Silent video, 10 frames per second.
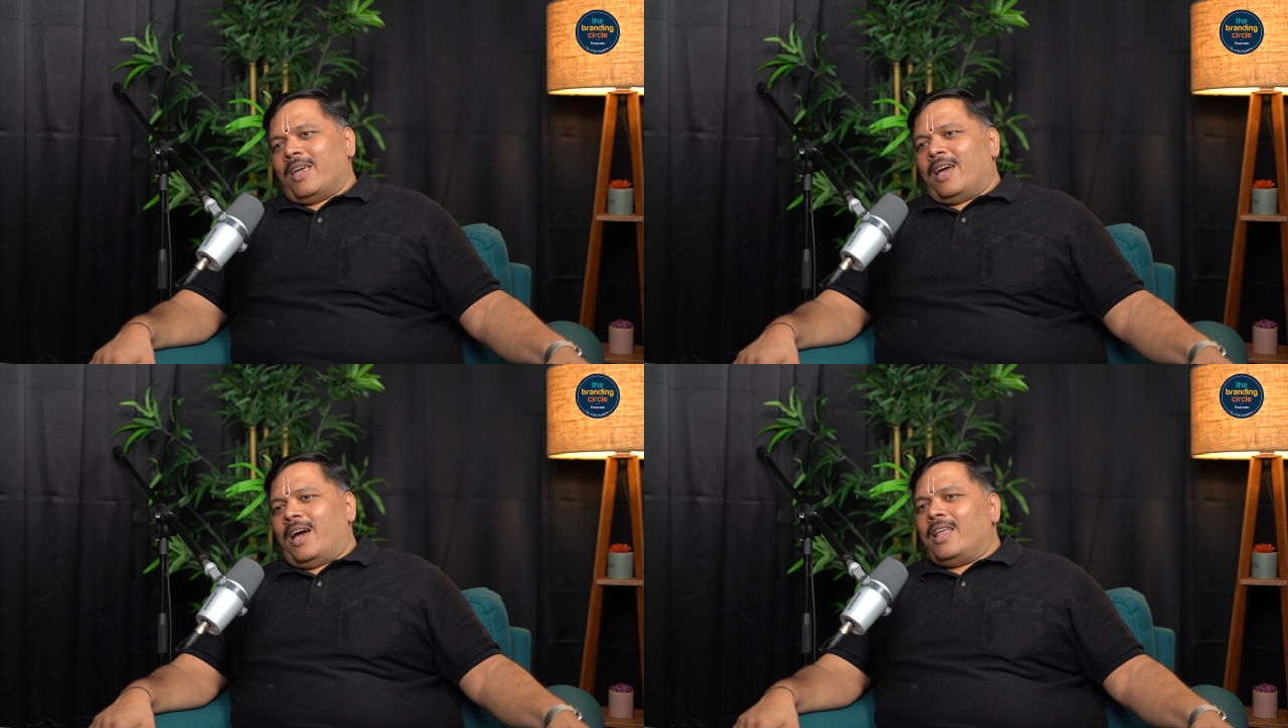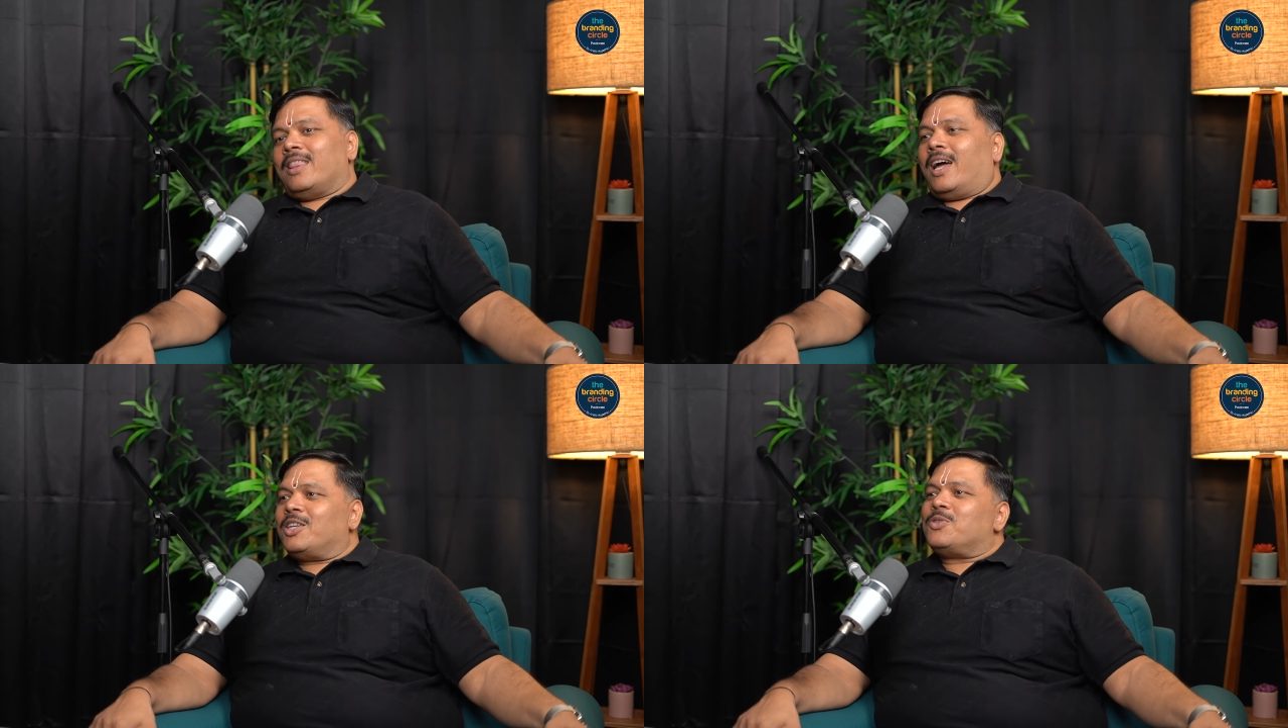And
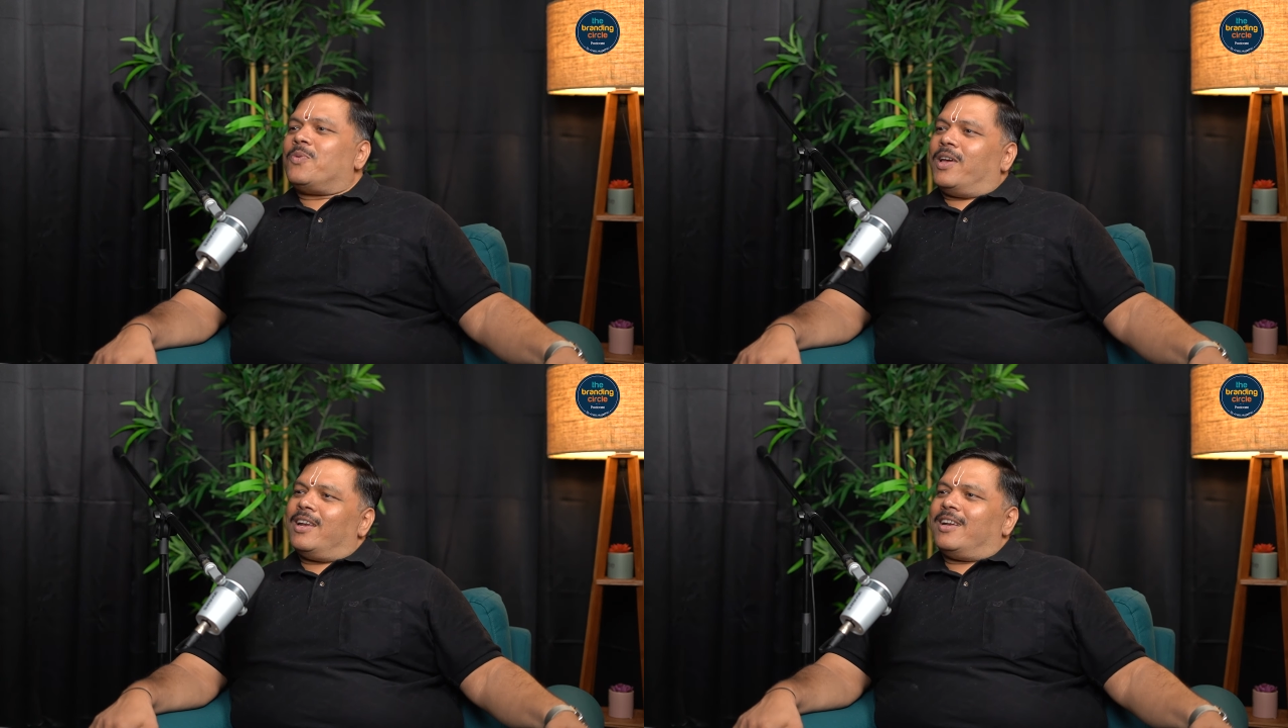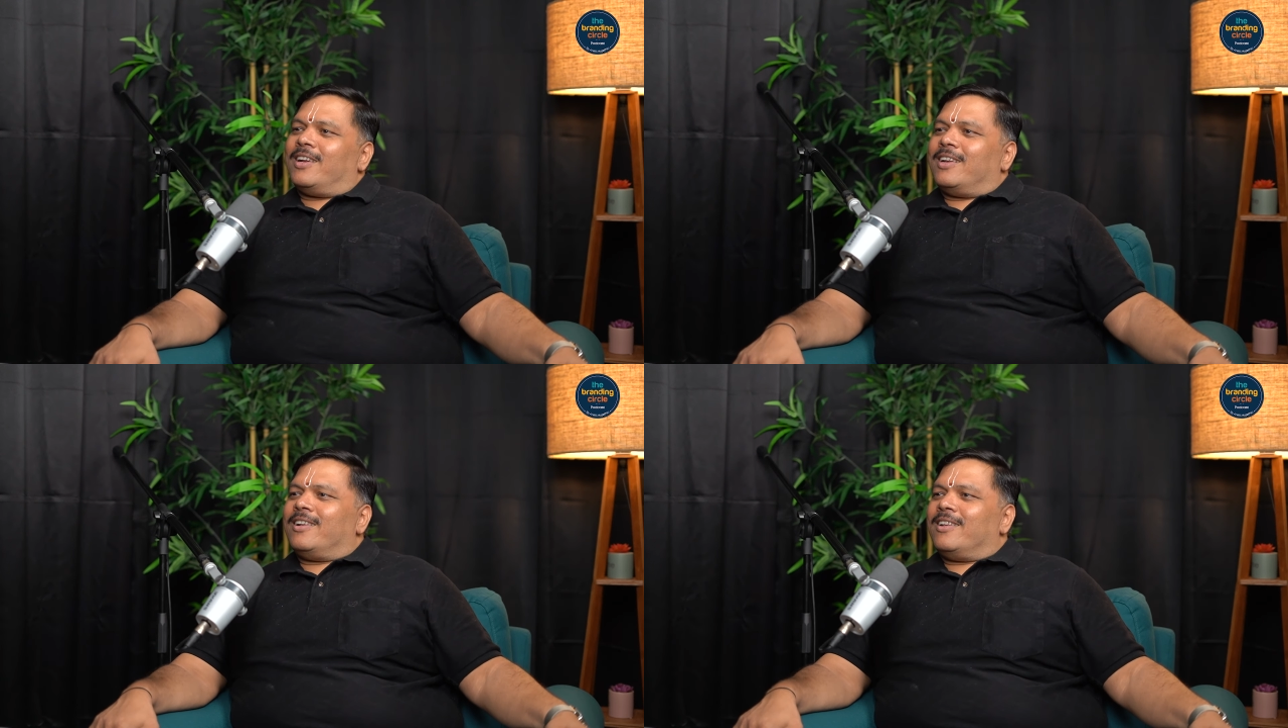that's where
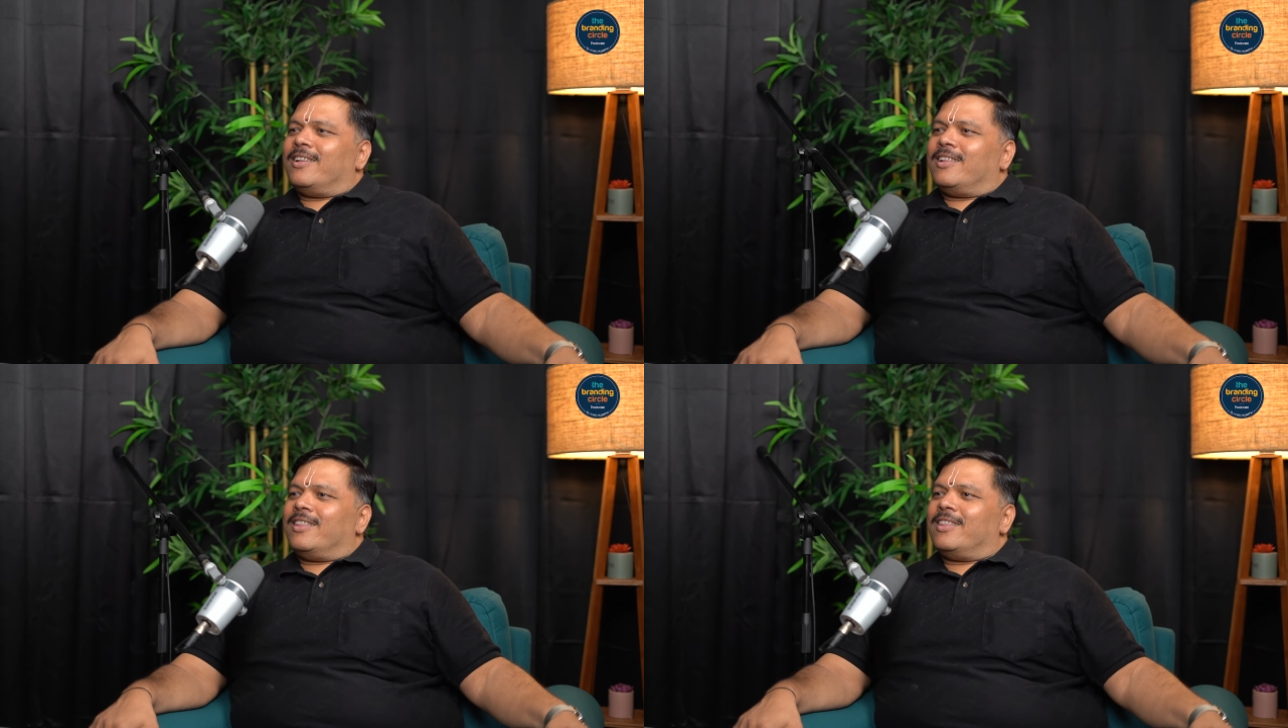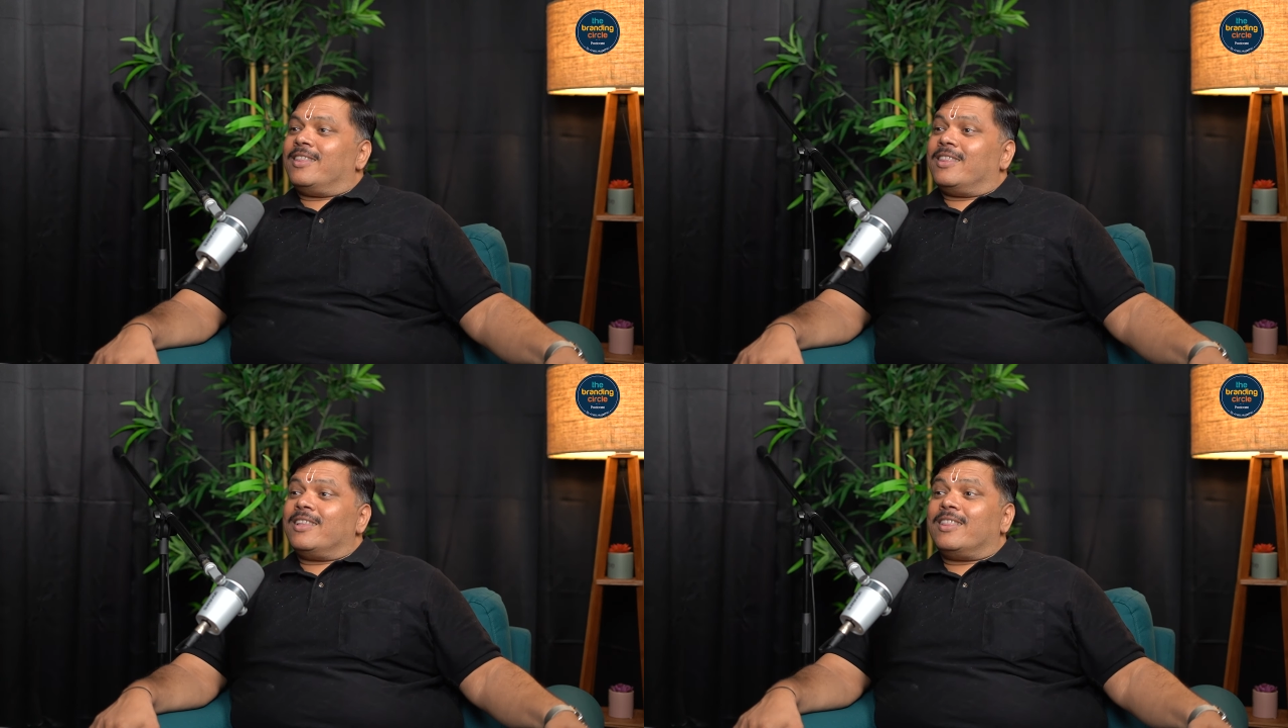
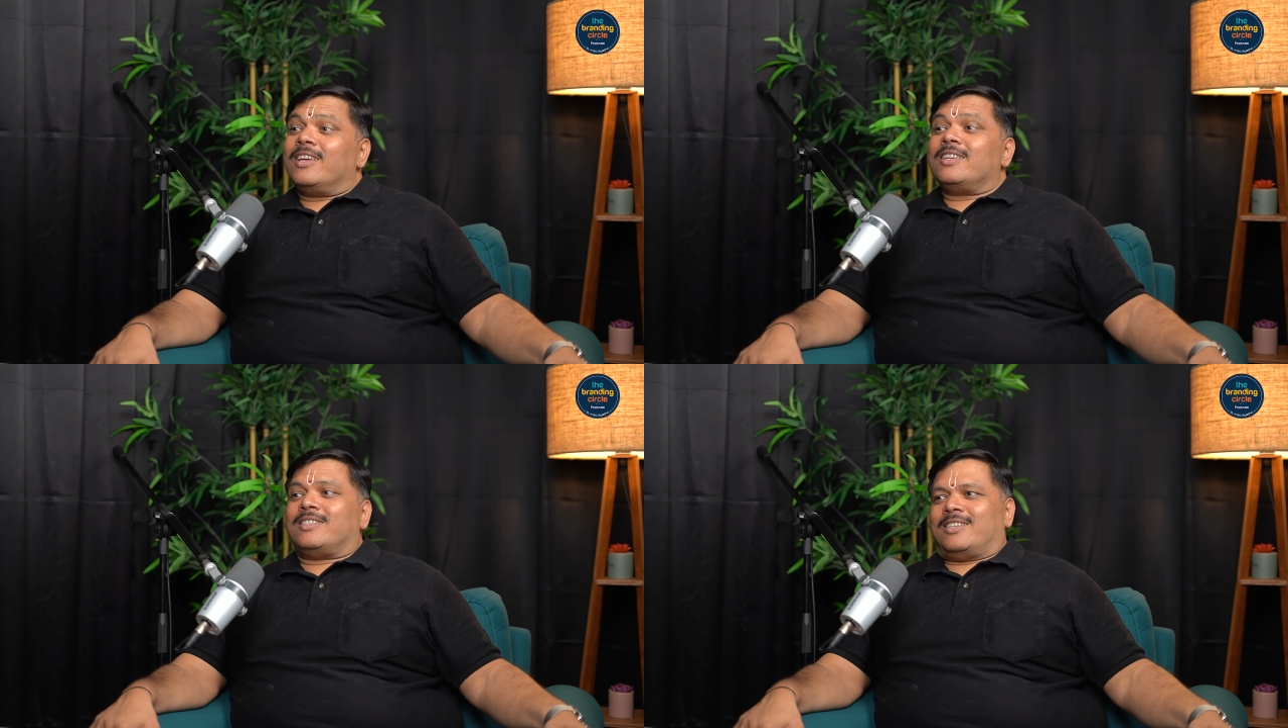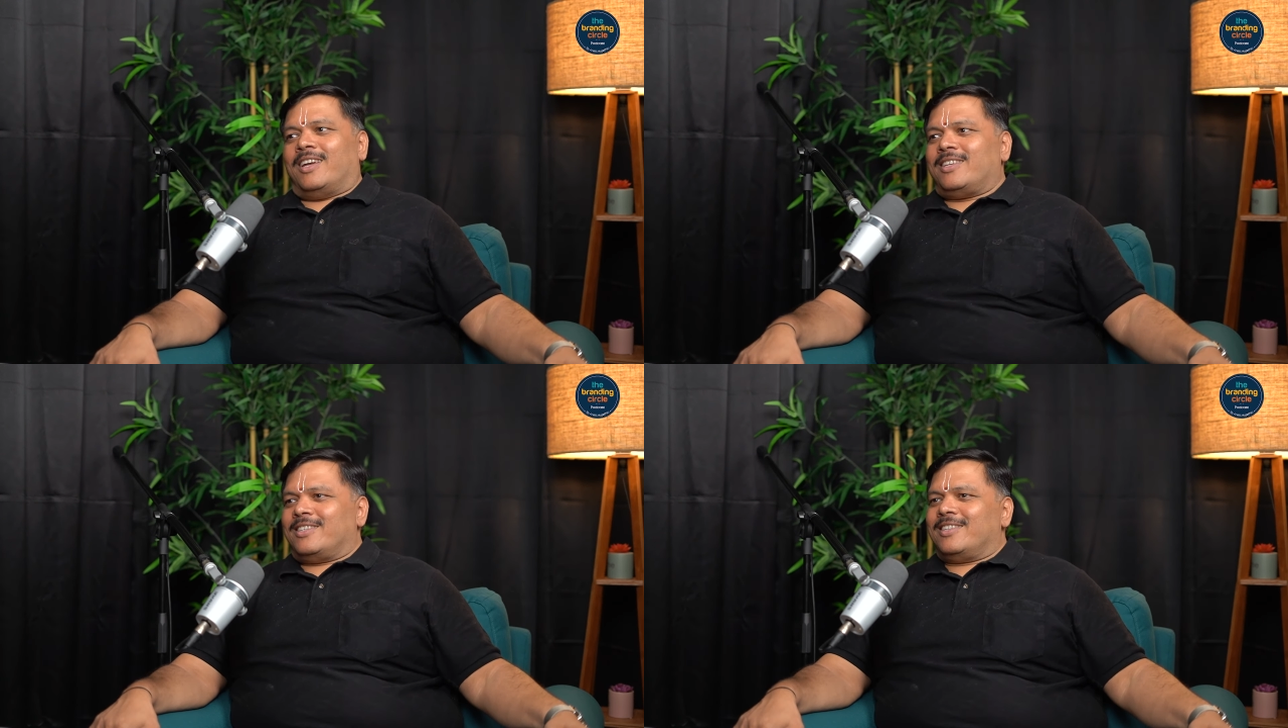the things
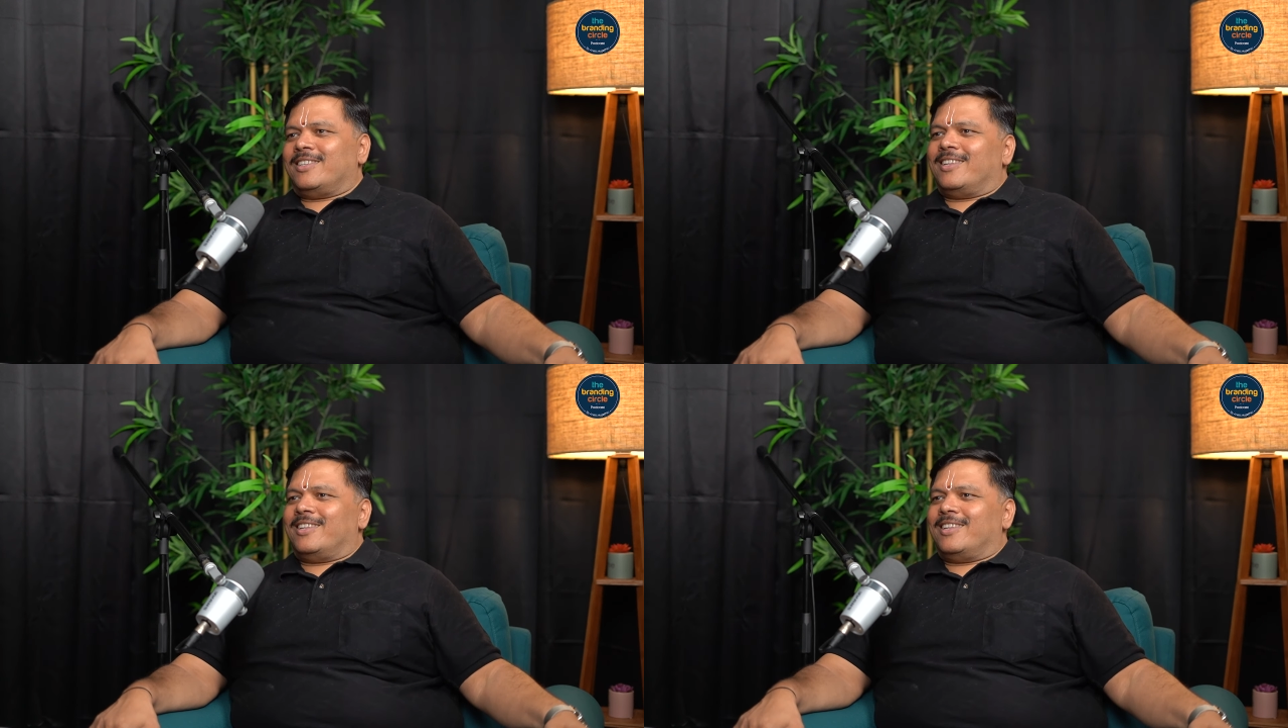change.